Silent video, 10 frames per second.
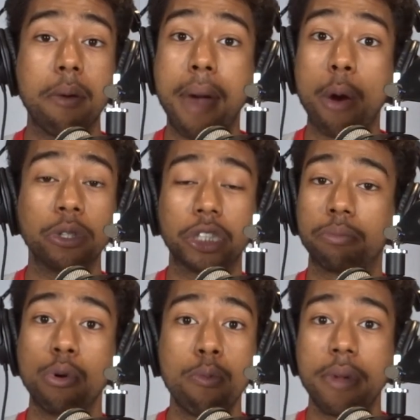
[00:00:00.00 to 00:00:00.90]
man was just
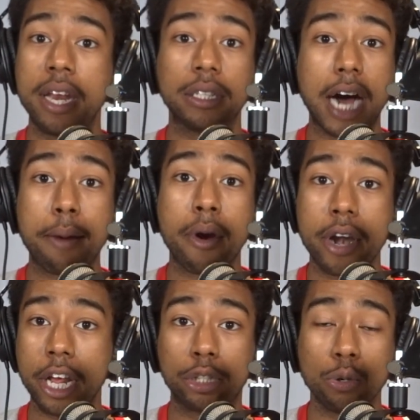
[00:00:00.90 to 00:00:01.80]
boom in the library,
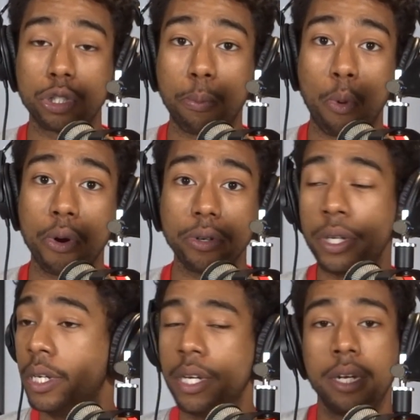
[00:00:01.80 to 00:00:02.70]
and he closed the portal.
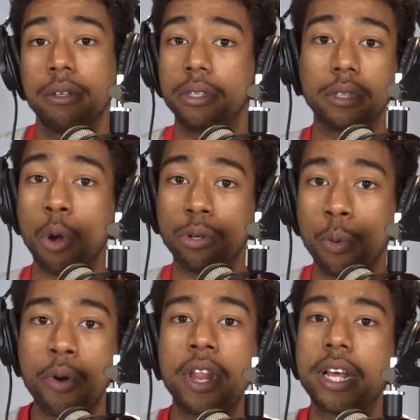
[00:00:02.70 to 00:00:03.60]
No,
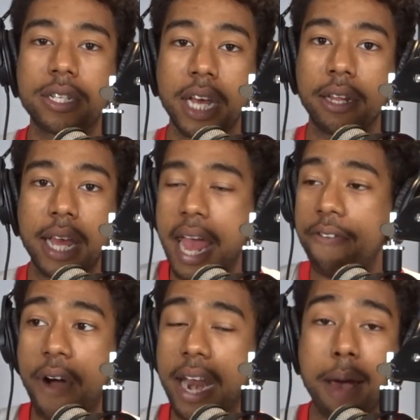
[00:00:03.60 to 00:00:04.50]
what are they going to say? They
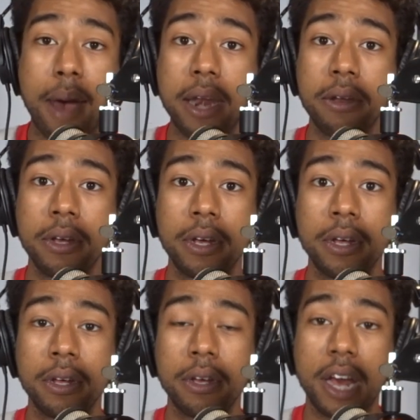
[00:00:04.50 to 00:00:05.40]
can't find that man.
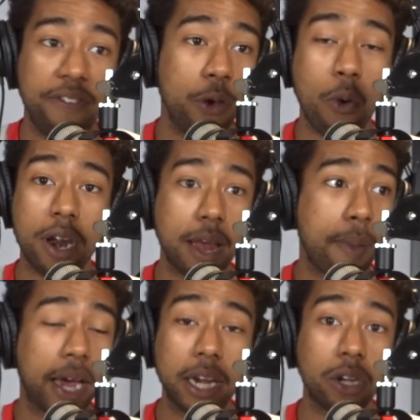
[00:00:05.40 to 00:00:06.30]
And if he wanted, that
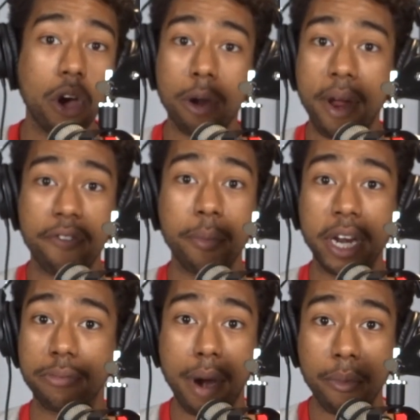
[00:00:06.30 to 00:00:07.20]
man could have done up
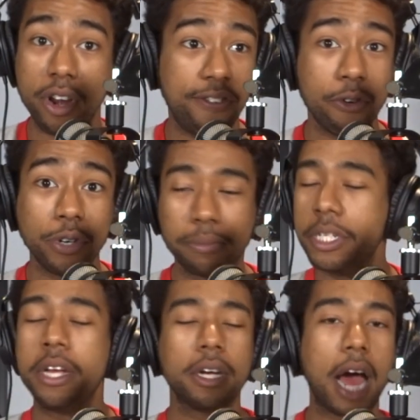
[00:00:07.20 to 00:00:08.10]
everybody's memory if he really...
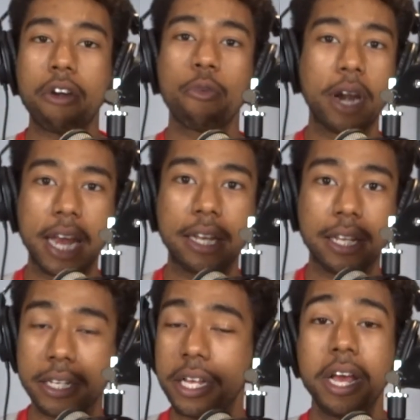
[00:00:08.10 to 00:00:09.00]
I don't even want to get into
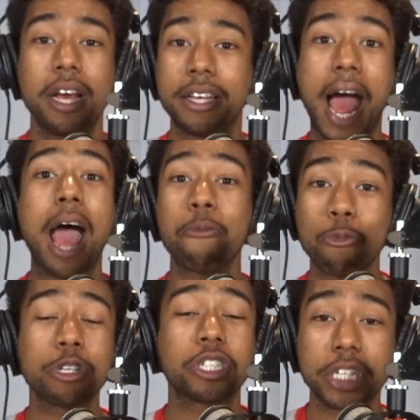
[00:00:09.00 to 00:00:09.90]
this. That
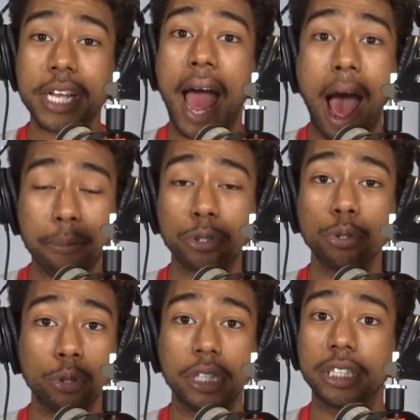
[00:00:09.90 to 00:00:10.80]
was just
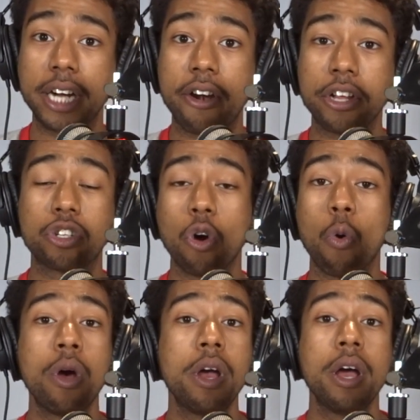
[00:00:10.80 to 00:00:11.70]
absolutely hilarious. So